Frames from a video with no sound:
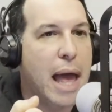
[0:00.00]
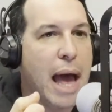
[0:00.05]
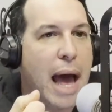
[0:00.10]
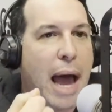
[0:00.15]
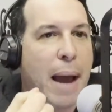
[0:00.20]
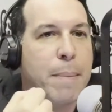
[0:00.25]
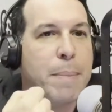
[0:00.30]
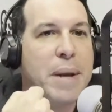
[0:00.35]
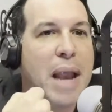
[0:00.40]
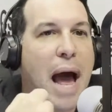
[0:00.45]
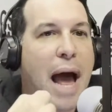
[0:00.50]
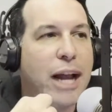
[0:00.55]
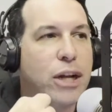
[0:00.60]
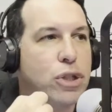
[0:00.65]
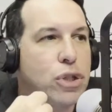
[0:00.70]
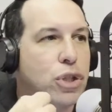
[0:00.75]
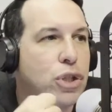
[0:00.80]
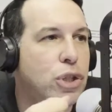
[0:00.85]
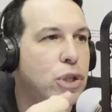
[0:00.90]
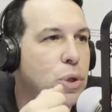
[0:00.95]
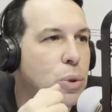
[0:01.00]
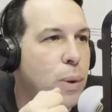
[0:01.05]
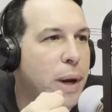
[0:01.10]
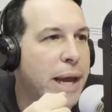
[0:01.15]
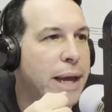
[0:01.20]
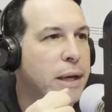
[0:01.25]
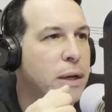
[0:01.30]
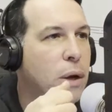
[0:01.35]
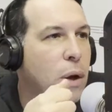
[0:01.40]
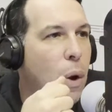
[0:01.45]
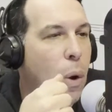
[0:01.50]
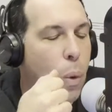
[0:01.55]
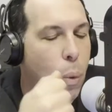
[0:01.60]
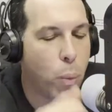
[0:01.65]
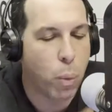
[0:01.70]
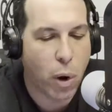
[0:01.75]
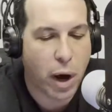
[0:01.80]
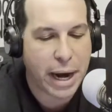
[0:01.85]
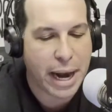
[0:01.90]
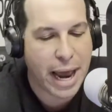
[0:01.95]
I'm not doing
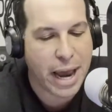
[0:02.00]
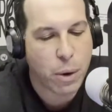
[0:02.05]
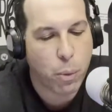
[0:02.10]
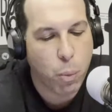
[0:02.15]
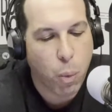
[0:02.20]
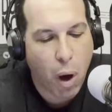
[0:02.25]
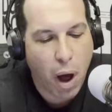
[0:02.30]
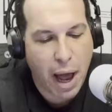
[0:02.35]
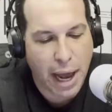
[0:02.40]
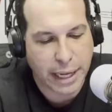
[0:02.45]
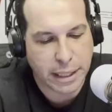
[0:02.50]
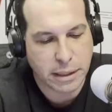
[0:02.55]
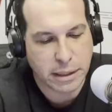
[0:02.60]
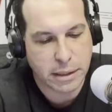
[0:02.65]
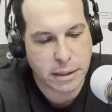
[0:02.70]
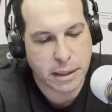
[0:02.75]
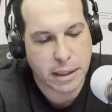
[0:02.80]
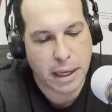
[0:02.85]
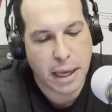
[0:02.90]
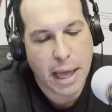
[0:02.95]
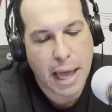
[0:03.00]
what I want.